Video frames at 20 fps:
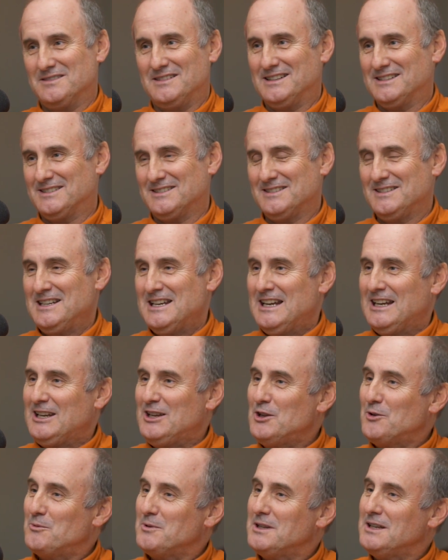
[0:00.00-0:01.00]
That's,
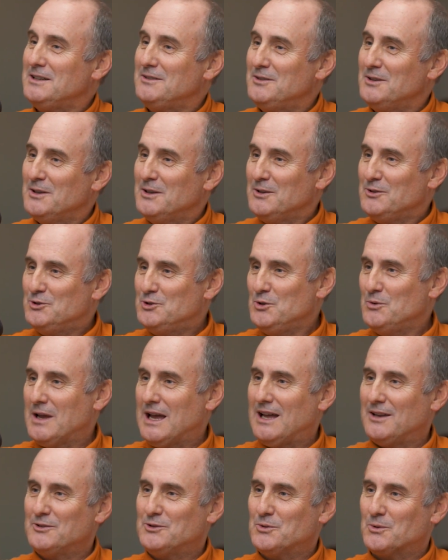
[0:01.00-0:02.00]
when they do
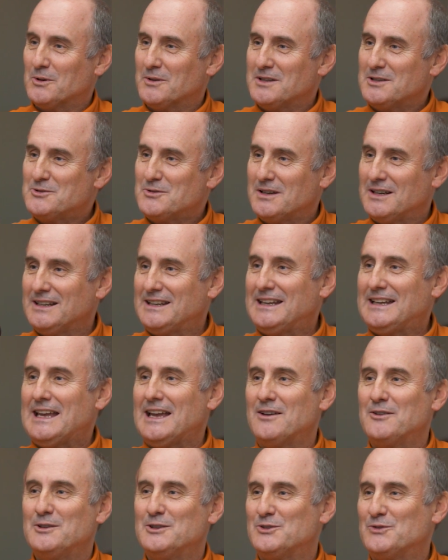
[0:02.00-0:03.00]
outdoor and they try and
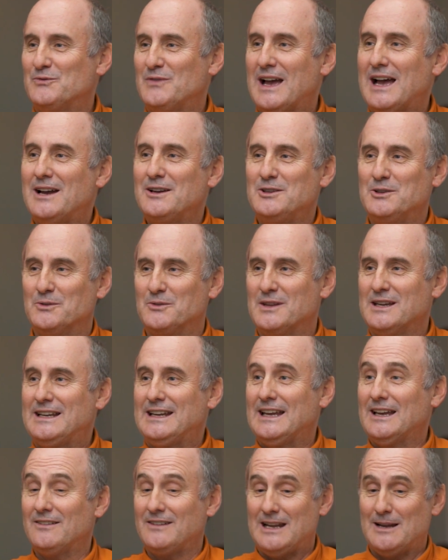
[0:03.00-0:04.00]
count its value, they
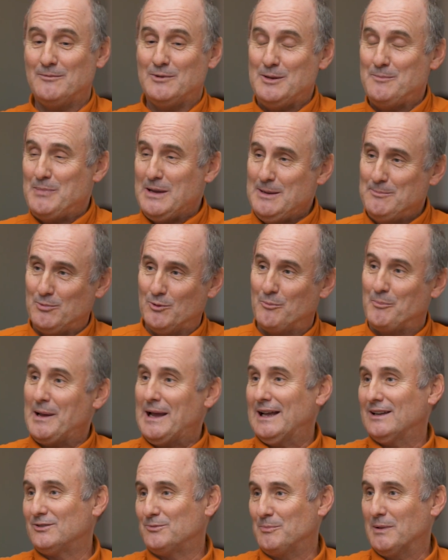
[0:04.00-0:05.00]
count how many people
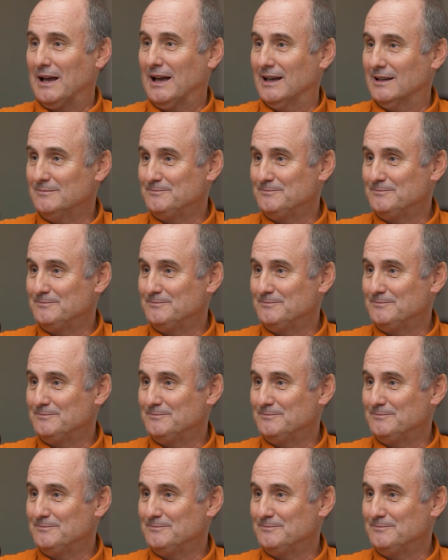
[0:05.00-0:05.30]
pass by.